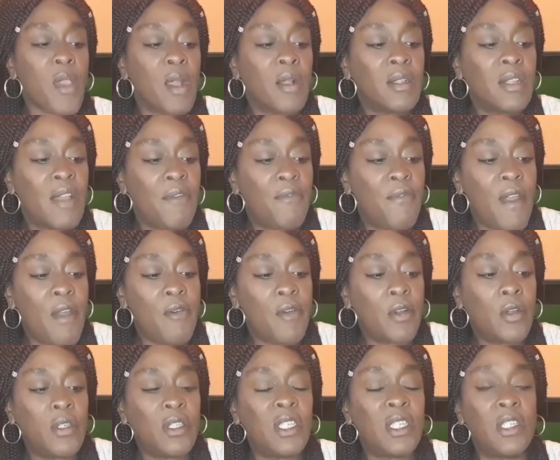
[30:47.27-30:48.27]
They're very
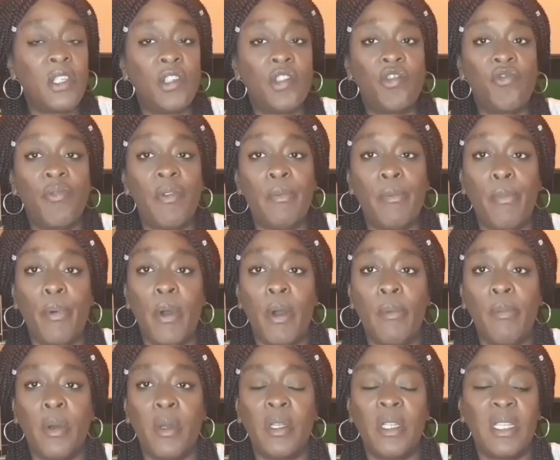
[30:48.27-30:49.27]
good in the shrimp
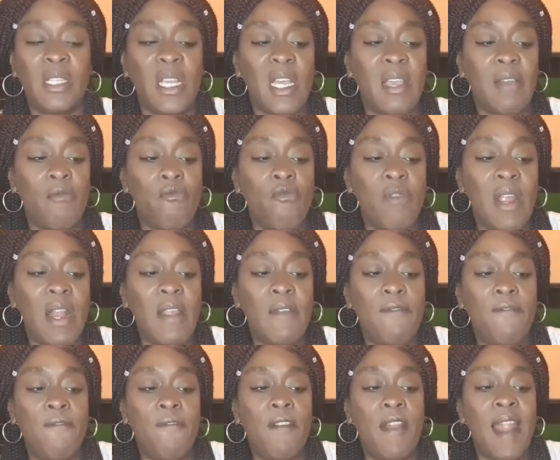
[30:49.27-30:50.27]
boil because it really
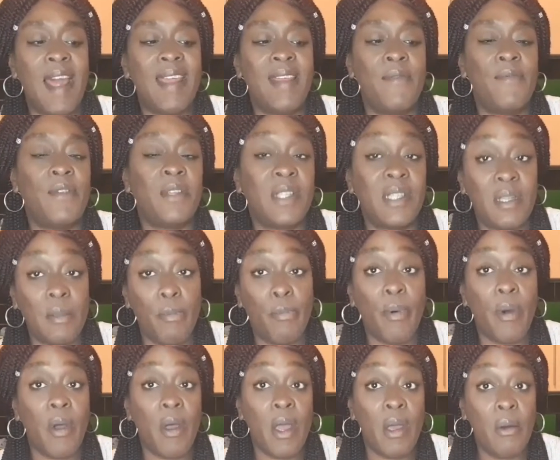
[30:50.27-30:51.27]
flavours the
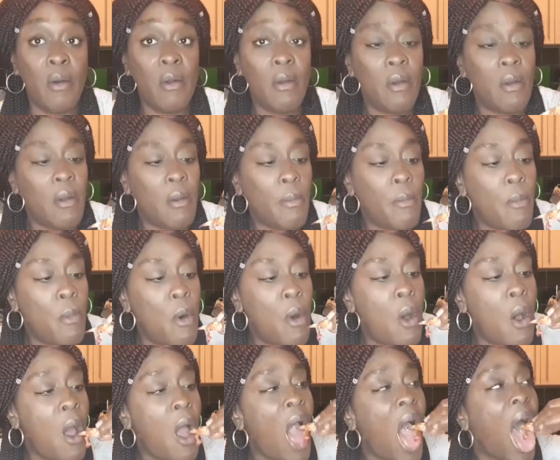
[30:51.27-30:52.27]
boil
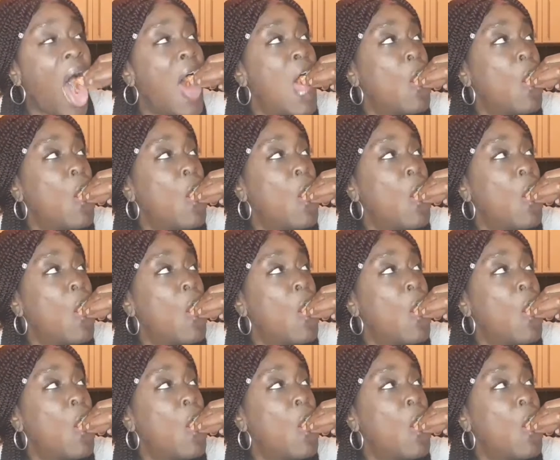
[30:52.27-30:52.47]
more.